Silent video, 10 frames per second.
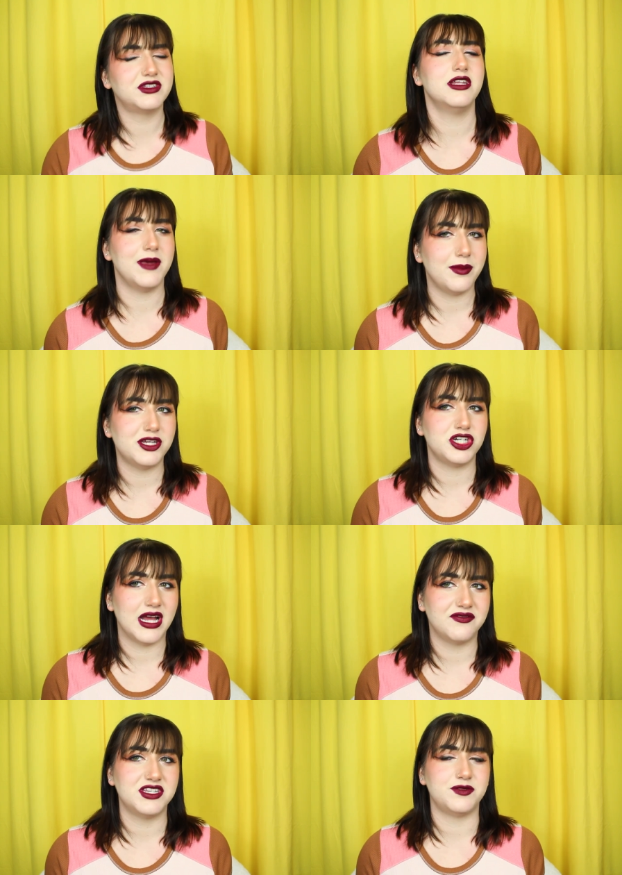the baby should
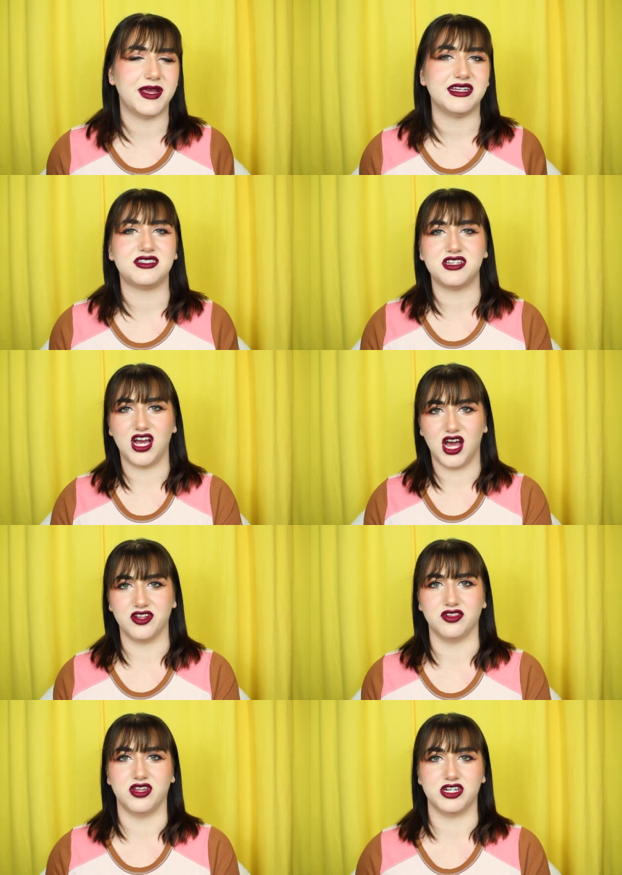have the space
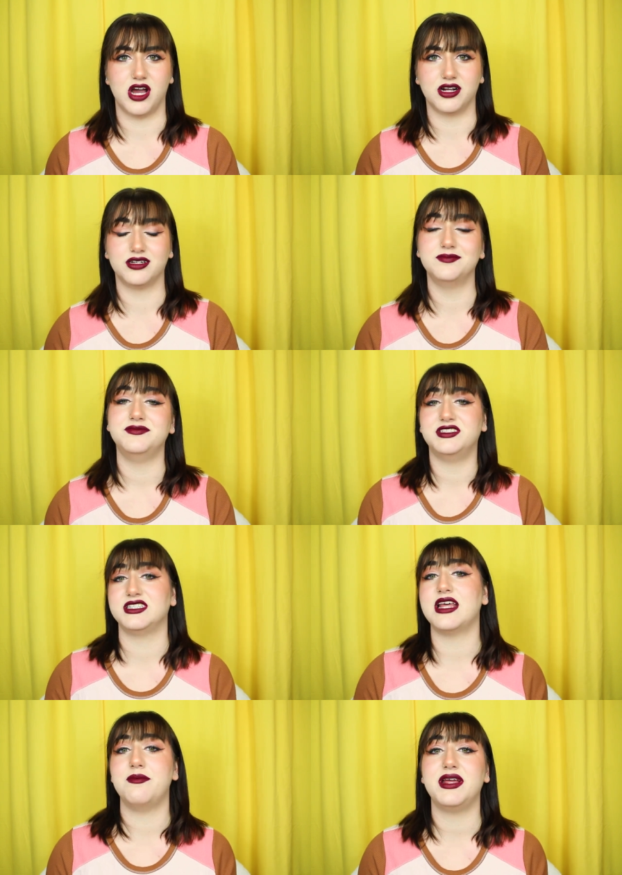other than the dog.
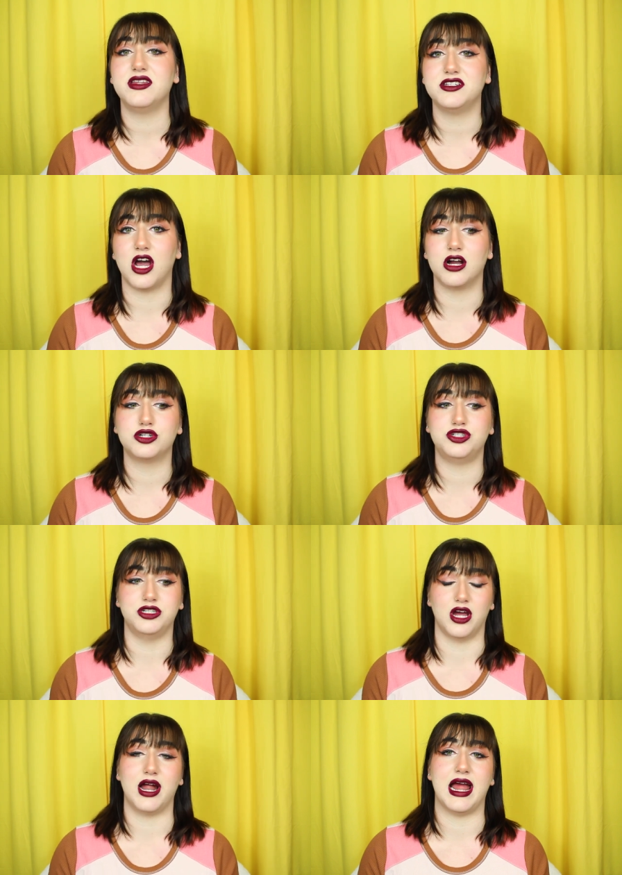Does that mean the dog
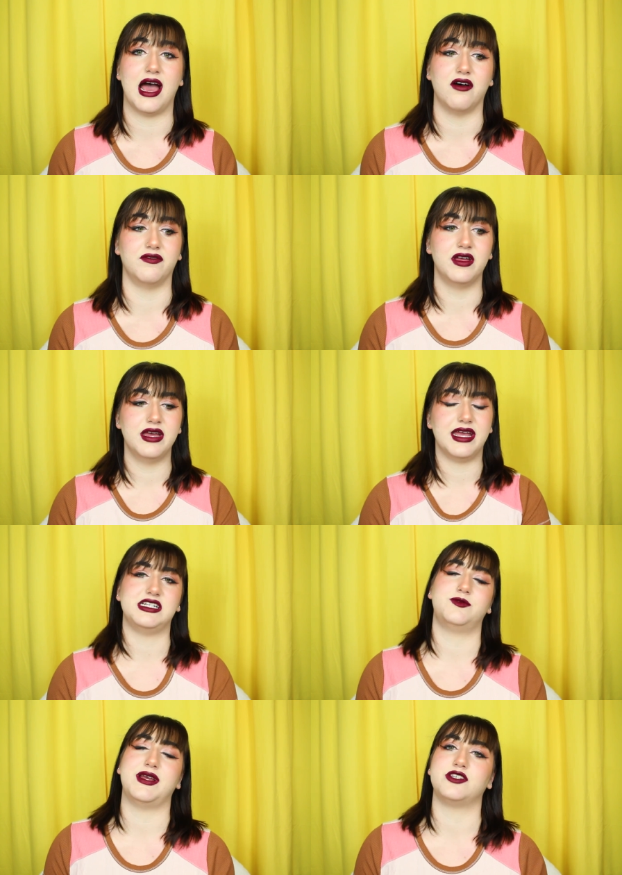should not have a
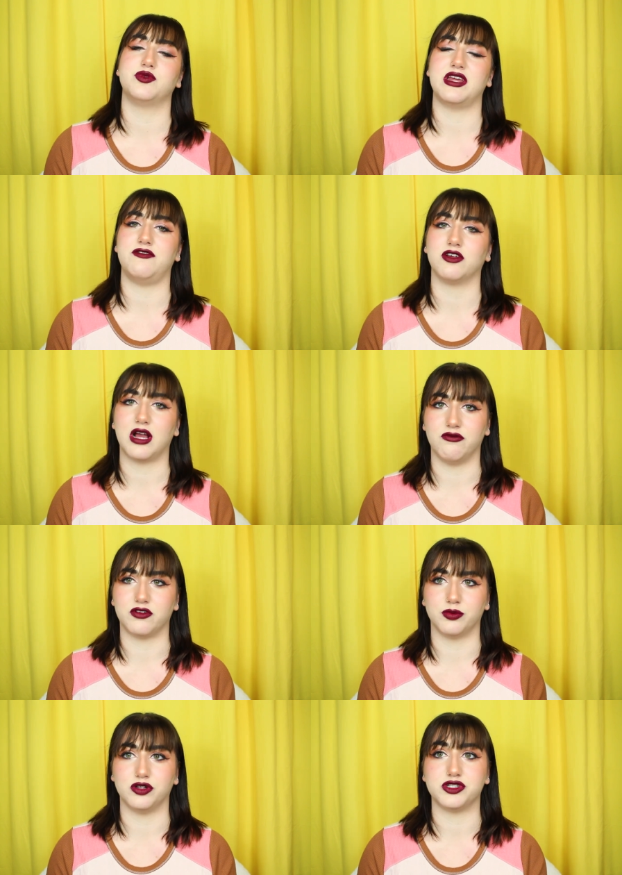space where they feel
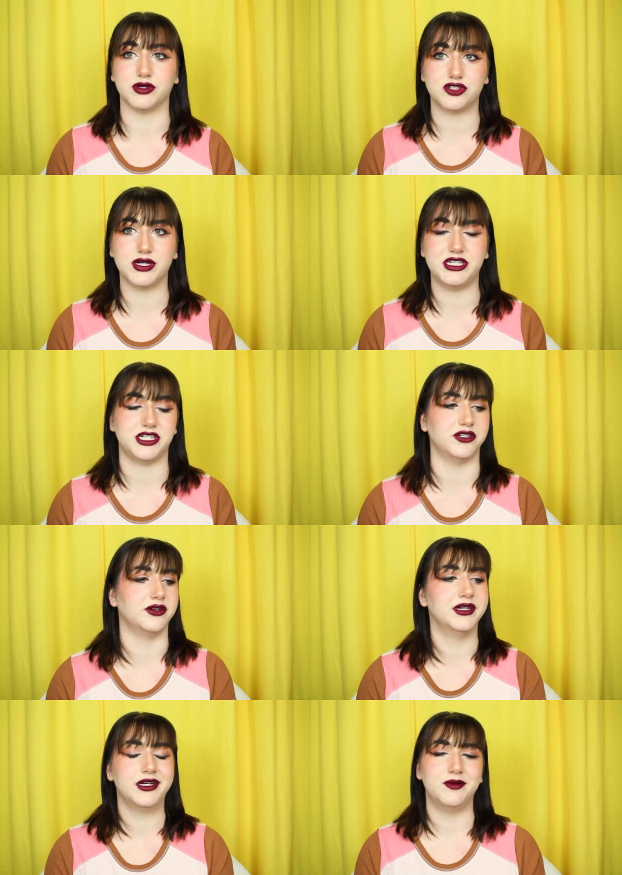comfortable to retreat
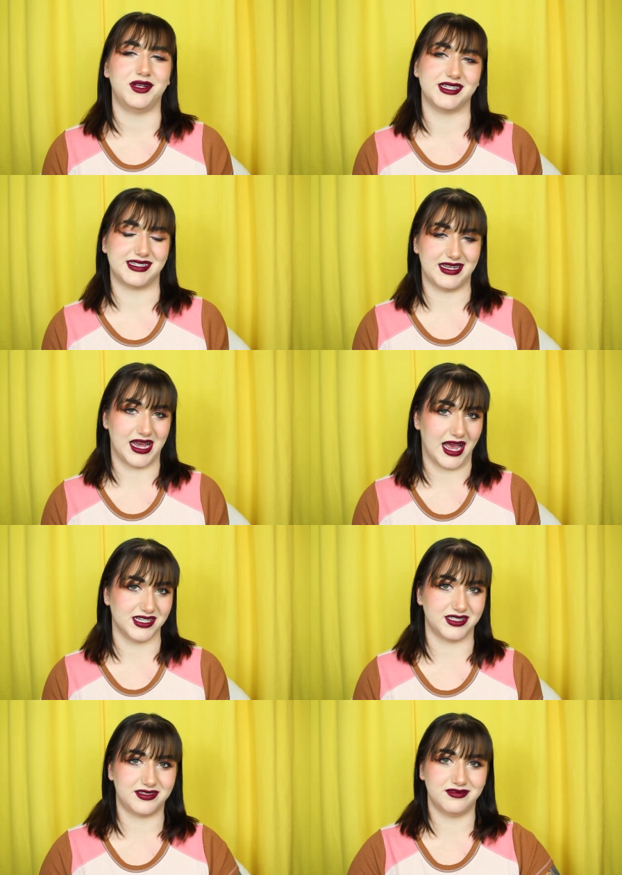to? Because
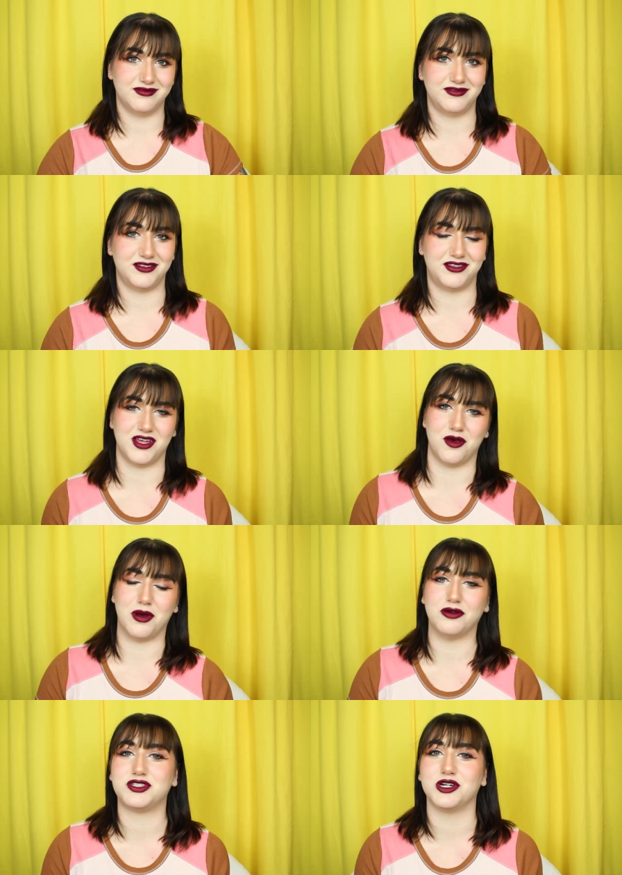as the
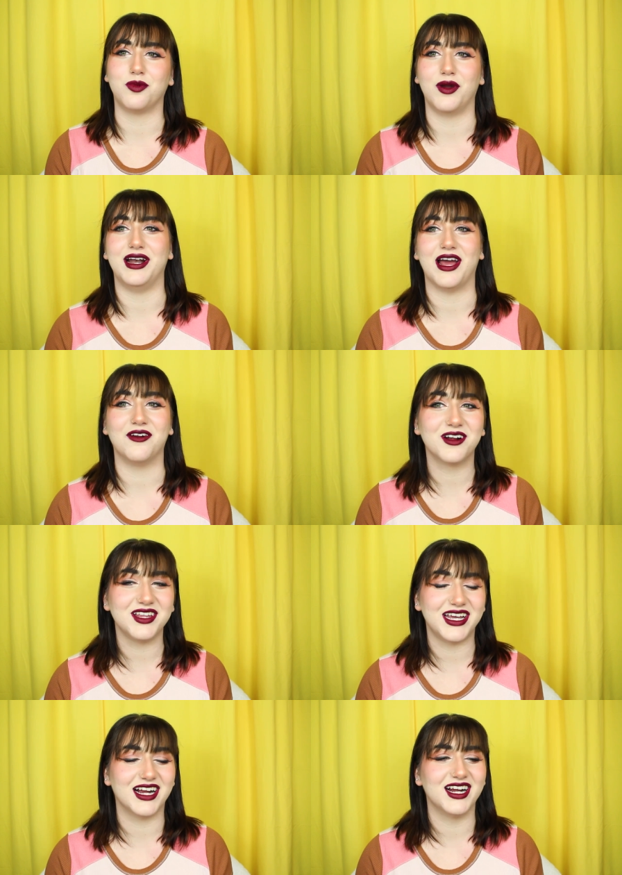poster pointed out
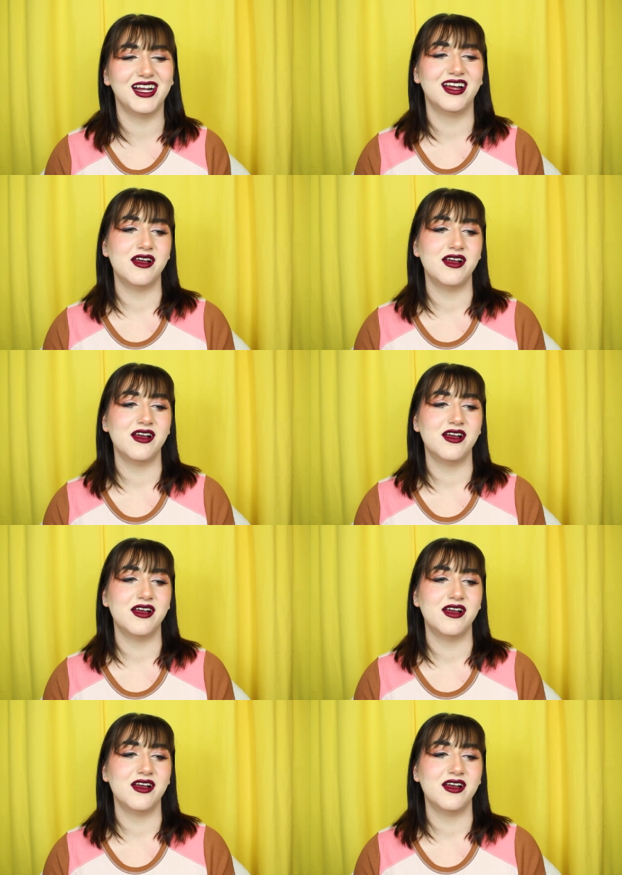earlier,